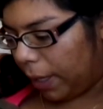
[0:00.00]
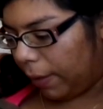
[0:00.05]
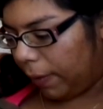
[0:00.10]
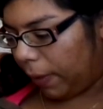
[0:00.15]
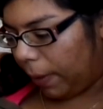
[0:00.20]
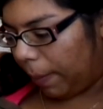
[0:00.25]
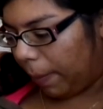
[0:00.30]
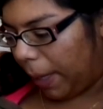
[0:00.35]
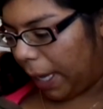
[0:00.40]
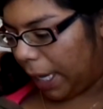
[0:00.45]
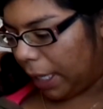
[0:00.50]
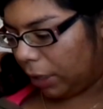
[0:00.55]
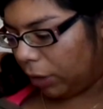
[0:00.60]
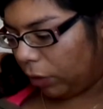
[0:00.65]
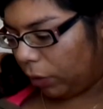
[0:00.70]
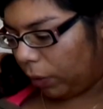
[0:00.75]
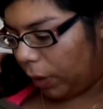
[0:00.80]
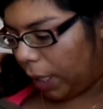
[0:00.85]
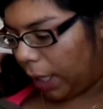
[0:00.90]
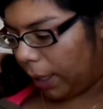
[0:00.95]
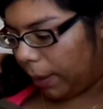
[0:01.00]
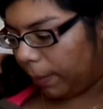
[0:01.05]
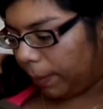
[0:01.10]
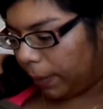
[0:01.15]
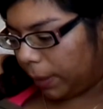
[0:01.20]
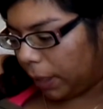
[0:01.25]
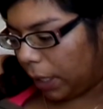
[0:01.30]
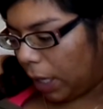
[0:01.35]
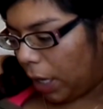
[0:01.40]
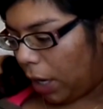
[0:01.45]
of the man's
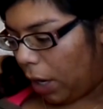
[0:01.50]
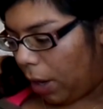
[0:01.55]
ribs,